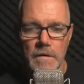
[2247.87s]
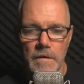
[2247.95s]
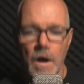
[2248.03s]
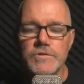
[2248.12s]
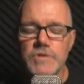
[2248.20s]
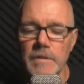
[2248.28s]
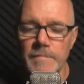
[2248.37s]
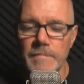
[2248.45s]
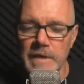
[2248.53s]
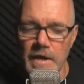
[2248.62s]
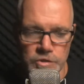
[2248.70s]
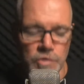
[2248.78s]
Oh, so let me
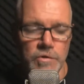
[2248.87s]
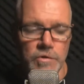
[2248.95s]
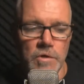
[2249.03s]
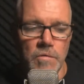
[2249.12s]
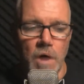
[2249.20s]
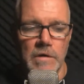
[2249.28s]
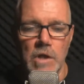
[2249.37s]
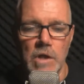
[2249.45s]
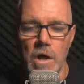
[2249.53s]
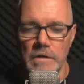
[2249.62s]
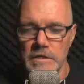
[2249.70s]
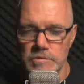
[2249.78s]
guess. You knew all
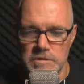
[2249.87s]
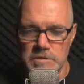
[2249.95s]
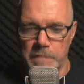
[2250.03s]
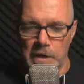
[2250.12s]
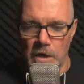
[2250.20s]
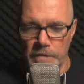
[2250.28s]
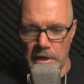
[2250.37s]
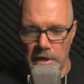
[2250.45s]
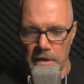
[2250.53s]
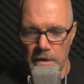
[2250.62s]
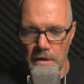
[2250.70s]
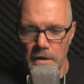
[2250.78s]
along this was baloney.
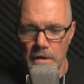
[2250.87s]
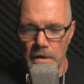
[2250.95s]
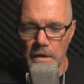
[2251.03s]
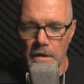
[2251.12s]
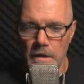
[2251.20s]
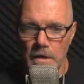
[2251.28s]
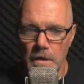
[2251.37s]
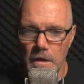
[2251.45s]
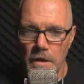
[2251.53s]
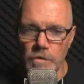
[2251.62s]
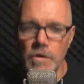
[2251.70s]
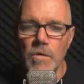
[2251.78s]

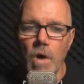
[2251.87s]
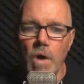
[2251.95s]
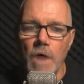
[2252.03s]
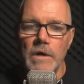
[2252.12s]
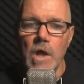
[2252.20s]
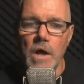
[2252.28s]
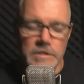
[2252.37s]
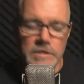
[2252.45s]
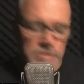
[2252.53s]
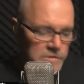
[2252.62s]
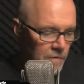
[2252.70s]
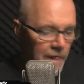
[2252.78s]
You knew all along this
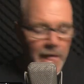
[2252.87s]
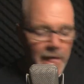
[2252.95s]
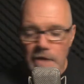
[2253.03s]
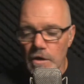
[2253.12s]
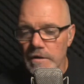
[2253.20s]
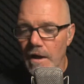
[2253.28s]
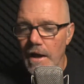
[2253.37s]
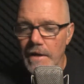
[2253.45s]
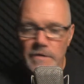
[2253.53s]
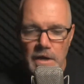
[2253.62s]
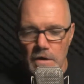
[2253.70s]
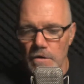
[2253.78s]
wasn't right. And look, I
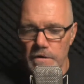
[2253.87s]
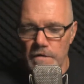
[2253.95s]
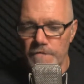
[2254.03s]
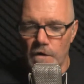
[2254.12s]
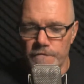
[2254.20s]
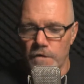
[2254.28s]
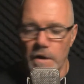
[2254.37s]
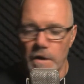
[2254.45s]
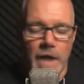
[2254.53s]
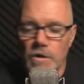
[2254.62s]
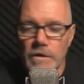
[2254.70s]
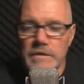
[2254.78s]
don't care who you vote for.
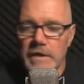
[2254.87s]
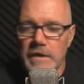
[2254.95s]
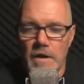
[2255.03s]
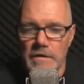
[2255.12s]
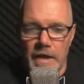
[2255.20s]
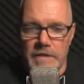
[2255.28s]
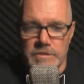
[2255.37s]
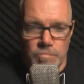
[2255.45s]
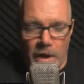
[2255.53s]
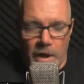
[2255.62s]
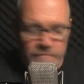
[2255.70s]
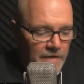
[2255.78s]
I couldn't care less.
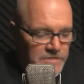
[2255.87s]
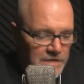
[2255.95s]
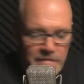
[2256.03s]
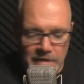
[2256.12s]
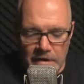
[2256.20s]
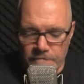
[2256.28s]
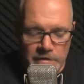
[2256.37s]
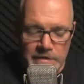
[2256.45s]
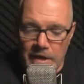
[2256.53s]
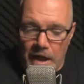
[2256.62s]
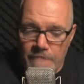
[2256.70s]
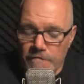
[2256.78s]
I say that
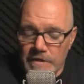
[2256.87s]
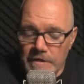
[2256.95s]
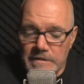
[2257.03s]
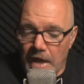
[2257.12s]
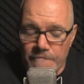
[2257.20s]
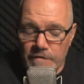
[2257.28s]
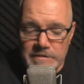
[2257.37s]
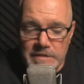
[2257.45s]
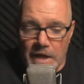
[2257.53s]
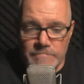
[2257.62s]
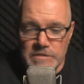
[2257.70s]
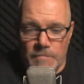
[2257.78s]
every
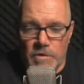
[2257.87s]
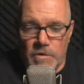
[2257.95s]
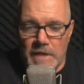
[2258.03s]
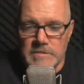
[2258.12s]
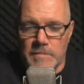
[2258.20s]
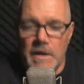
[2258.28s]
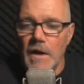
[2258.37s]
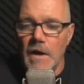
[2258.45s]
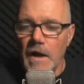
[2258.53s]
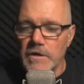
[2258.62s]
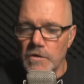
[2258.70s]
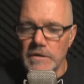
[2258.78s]
time someone asks me.
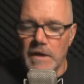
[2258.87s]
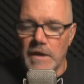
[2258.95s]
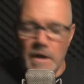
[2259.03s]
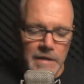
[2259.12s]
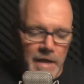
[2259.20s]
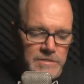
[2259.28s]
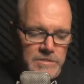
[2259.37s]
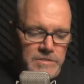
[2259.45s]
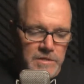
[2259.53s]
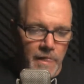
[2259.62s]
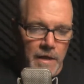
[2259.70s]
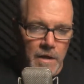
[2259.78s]
I couldn't care less.
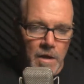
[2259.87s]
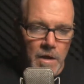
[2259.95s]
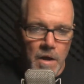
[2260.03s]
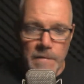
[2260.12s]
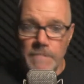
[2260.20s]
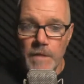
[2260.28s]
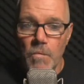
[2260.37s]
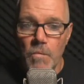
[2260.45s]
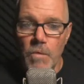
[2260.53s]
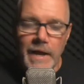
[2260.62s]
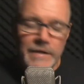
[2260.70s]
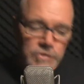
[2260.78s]
But
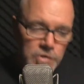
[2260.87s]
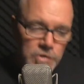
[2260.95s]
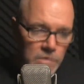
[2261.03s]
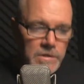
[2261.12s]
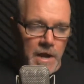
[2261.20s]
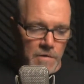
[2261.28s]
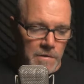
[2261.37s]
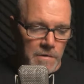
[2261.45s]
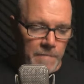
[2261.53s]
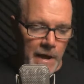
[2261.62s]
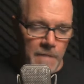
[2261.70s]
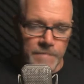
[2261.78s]
what I do care
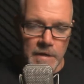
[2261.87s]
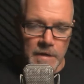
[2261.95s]
about